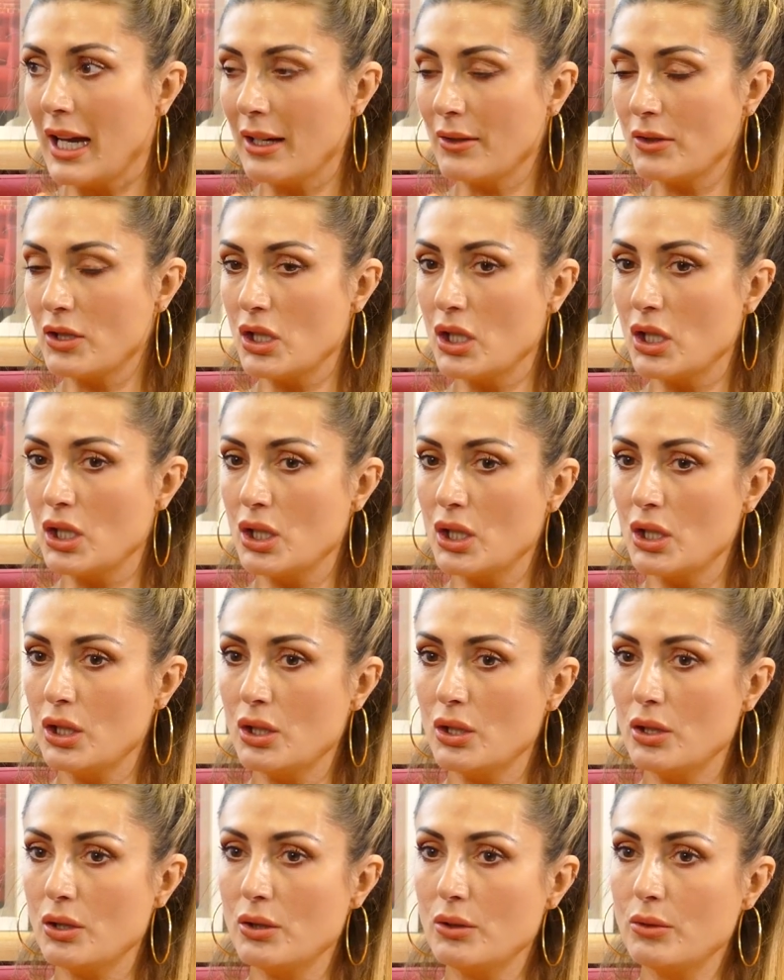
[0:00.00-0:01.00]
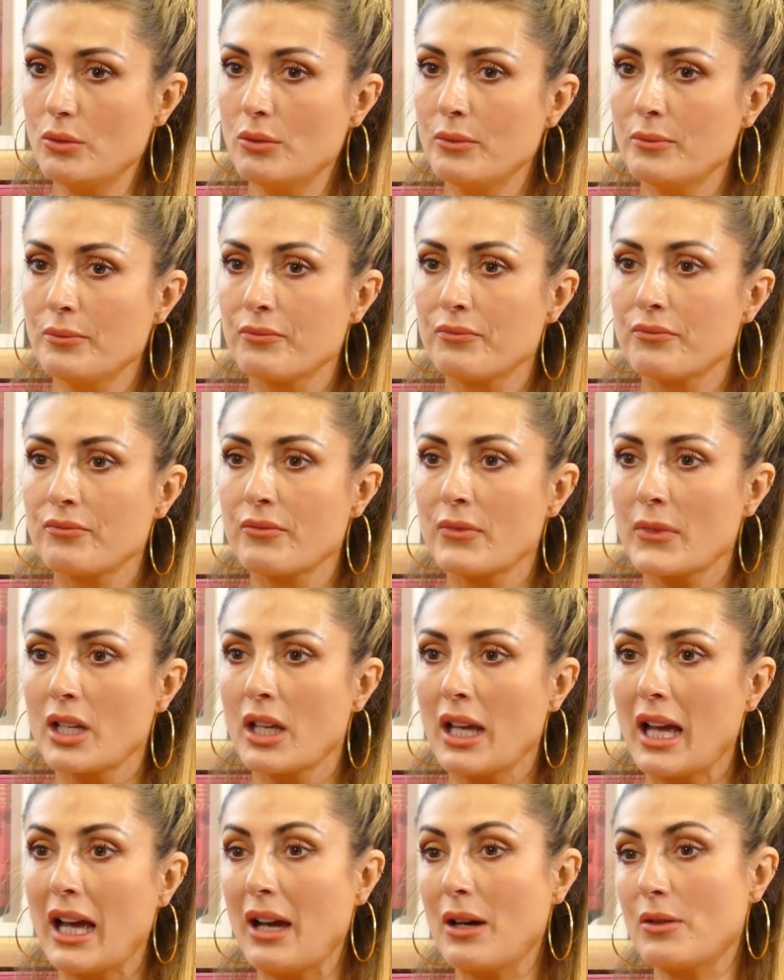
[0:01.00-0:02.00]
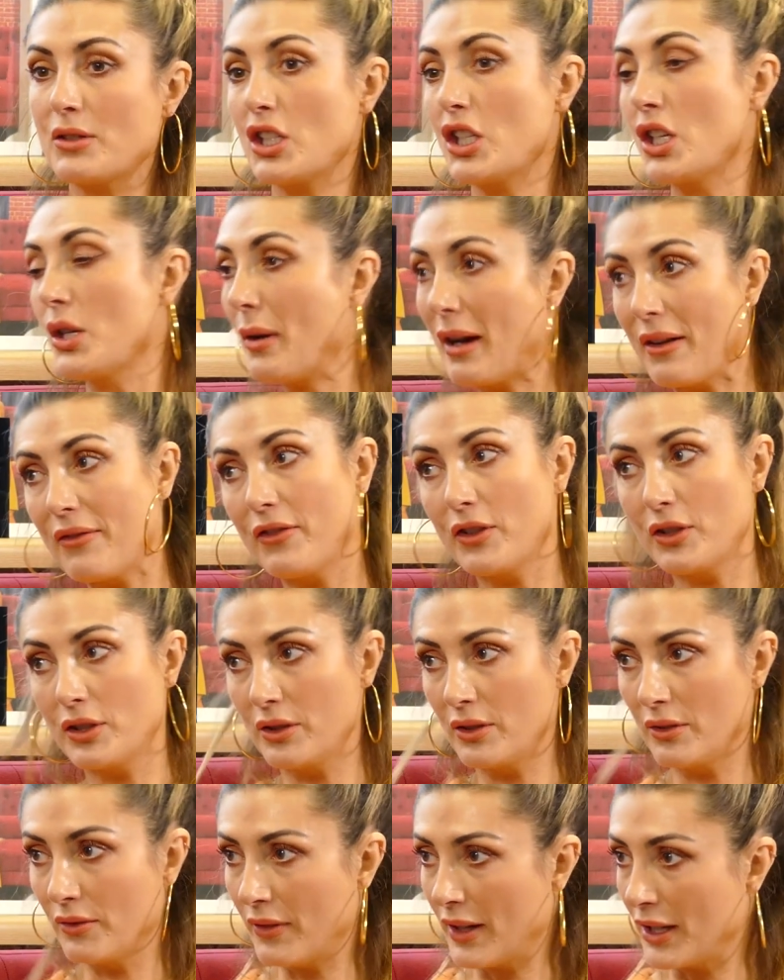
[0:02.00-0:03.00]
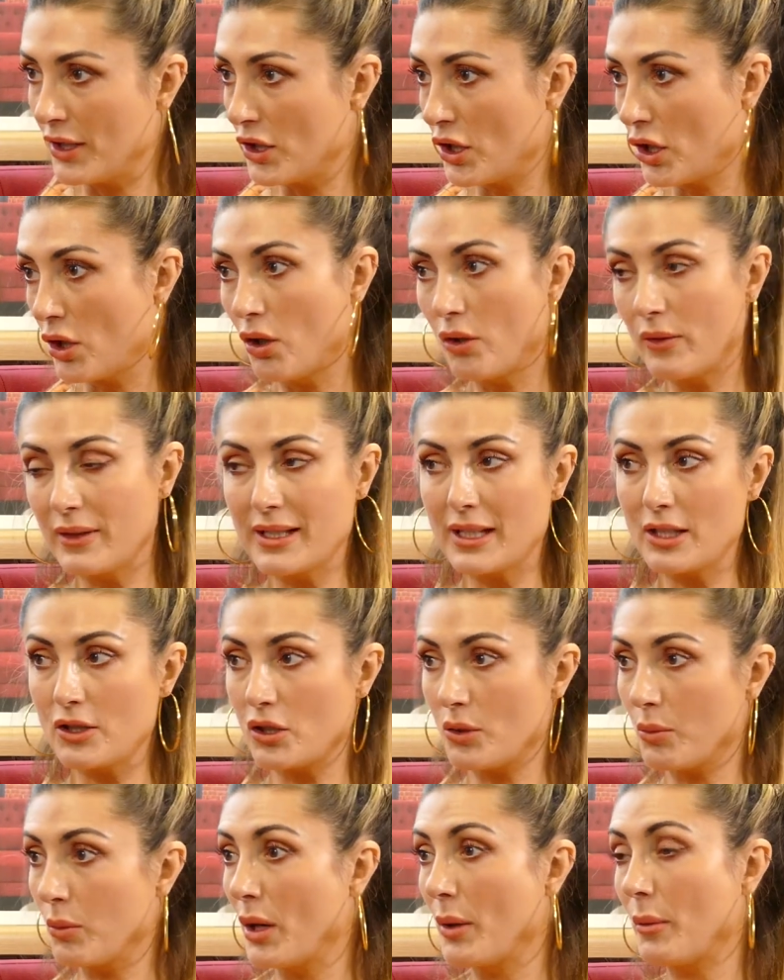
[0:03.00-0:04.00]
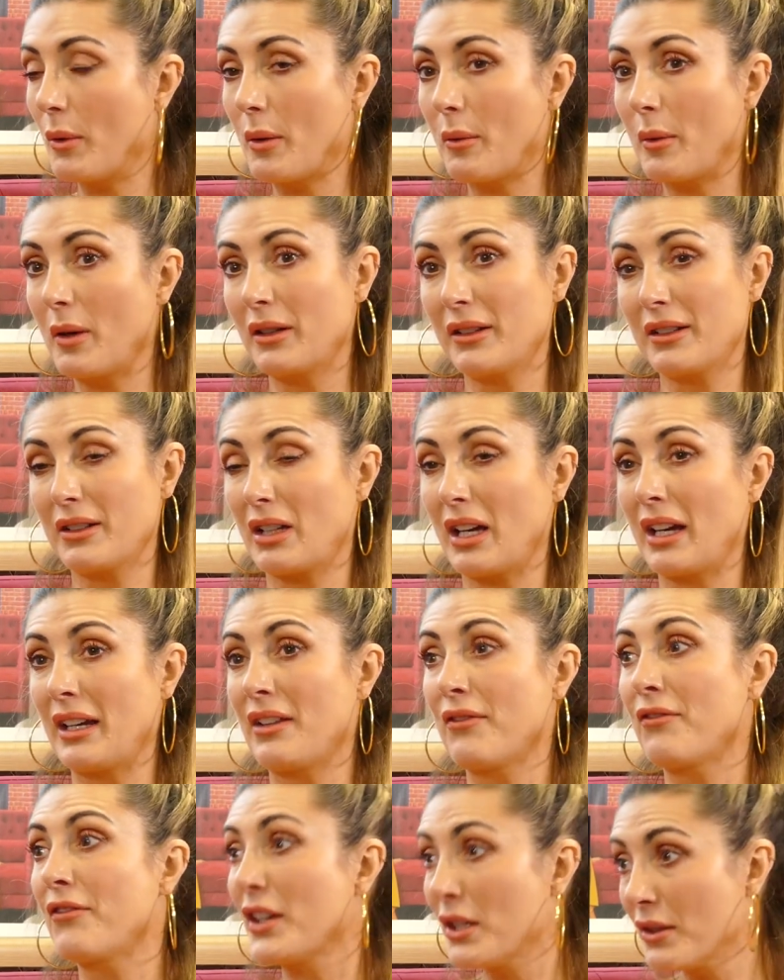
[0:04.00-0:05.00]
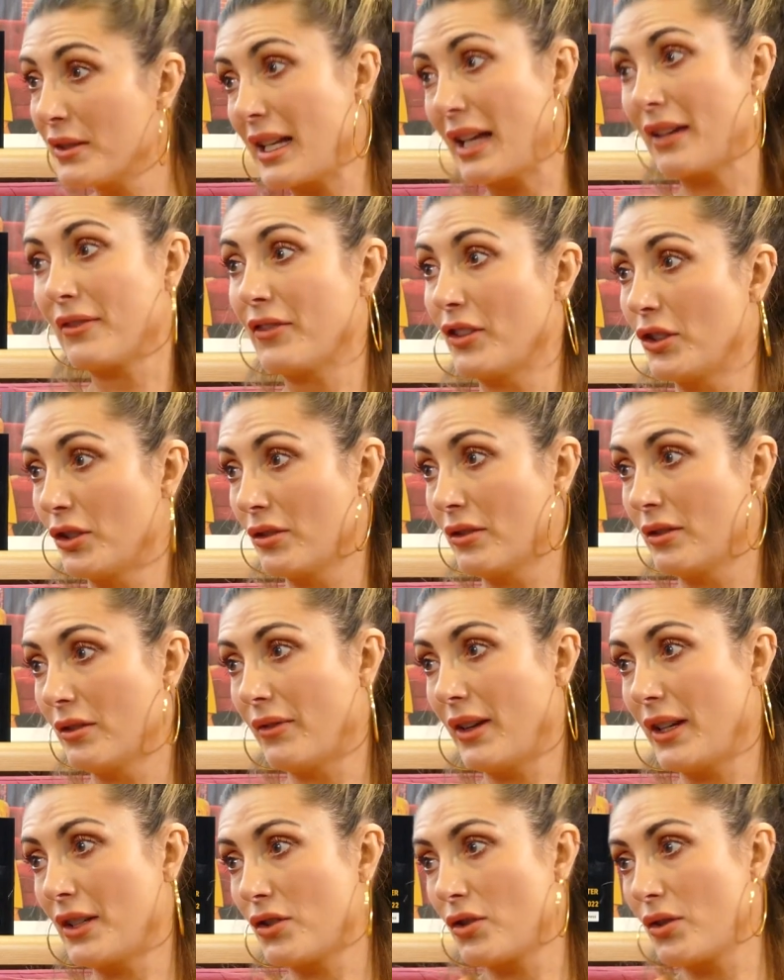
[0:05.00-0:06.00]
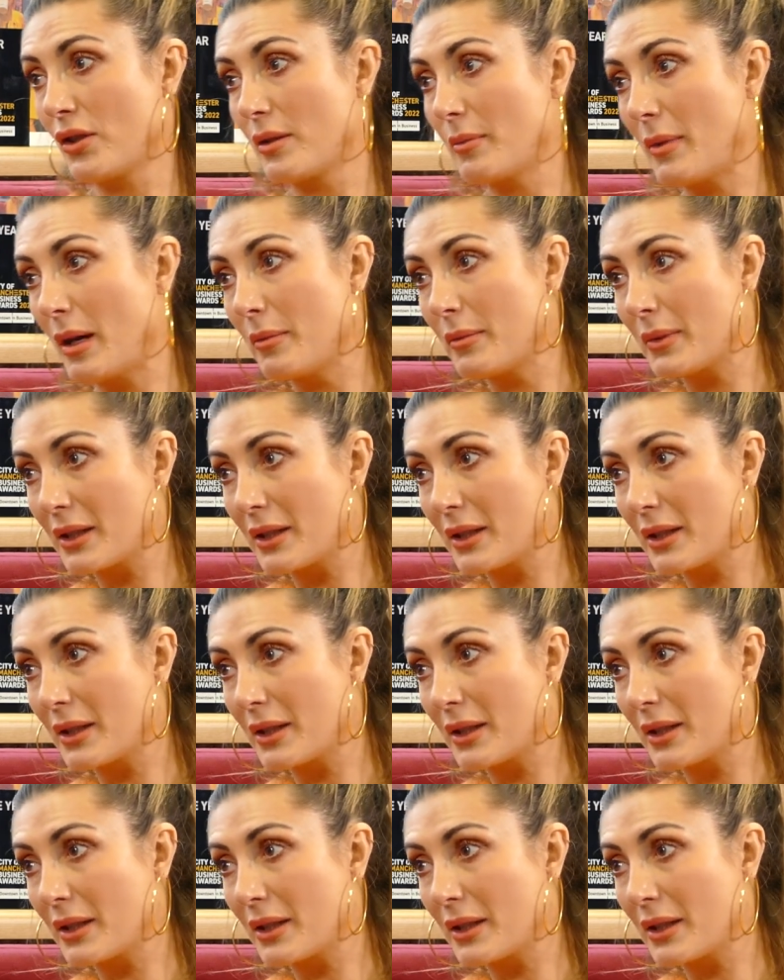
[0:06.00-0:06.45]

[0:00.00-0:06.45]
do you have fun and adventure, or is it just work, and it feels like fun and adventure at the moment?